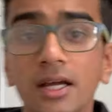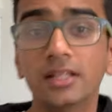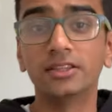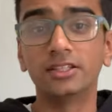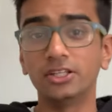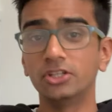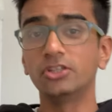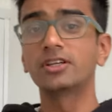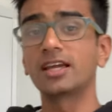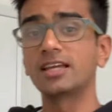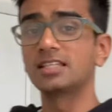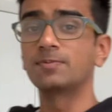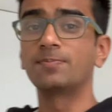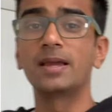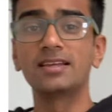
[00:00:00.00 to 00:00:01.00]
The UK
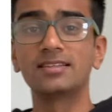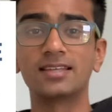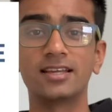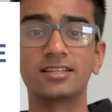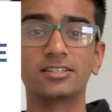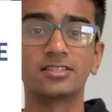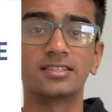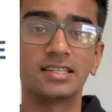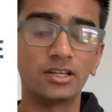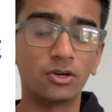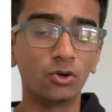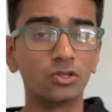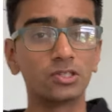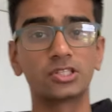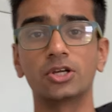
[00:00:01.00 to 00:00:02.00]
Space Agency
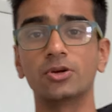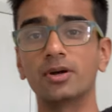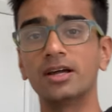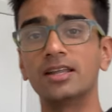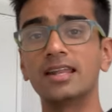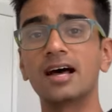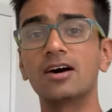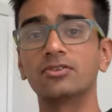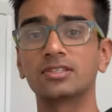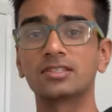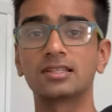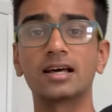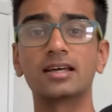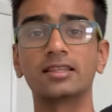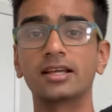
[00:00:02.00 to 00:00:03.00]
also
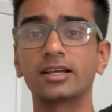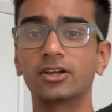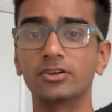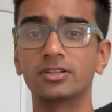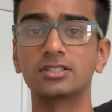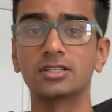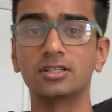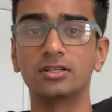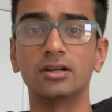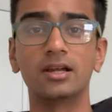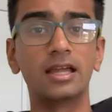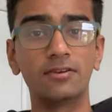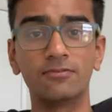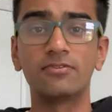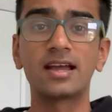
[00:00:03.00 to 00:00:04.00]
announced that they're going to
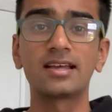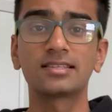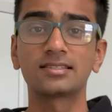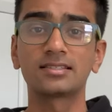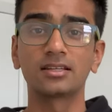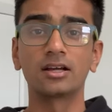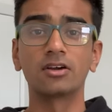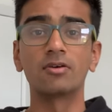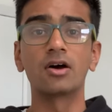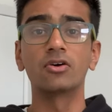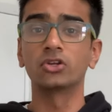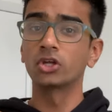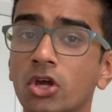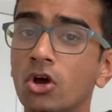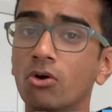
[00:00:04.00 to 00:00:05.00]
invest
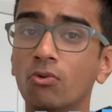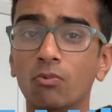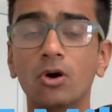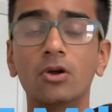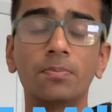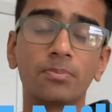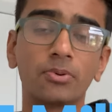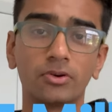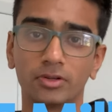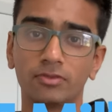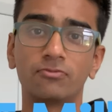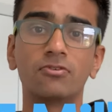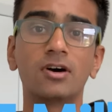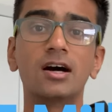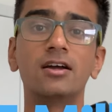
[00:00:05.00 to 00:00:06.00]
around
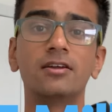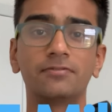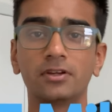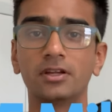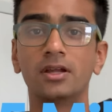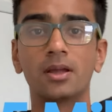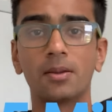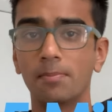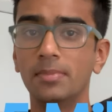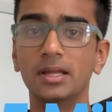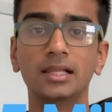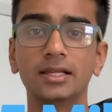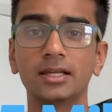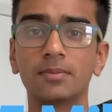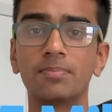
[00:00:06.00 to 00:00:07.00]
1.5
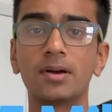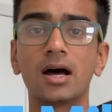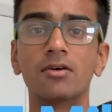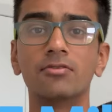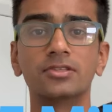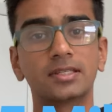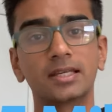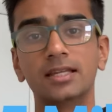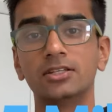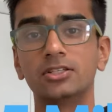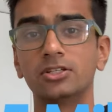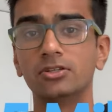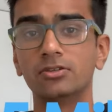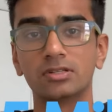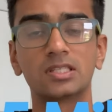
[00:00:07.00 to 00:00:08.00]
million pounds
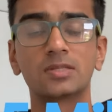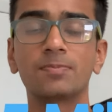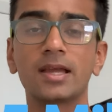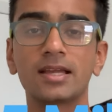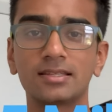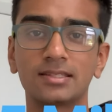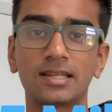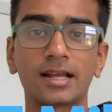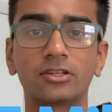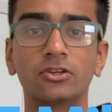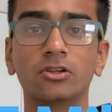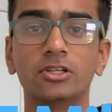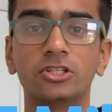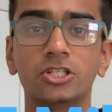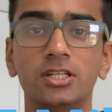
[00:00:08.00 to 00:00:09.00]
into space
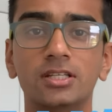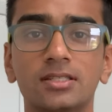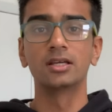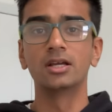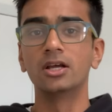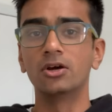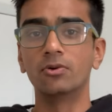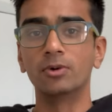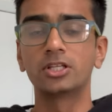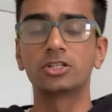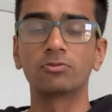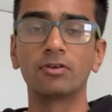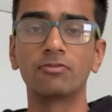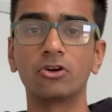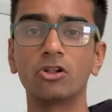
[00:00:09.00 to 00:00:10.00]
technologies which
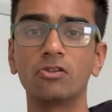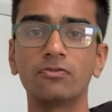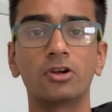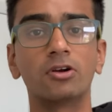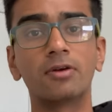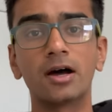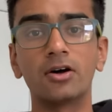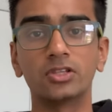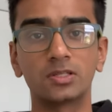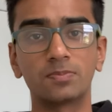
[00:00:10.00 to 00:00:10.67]
revolve around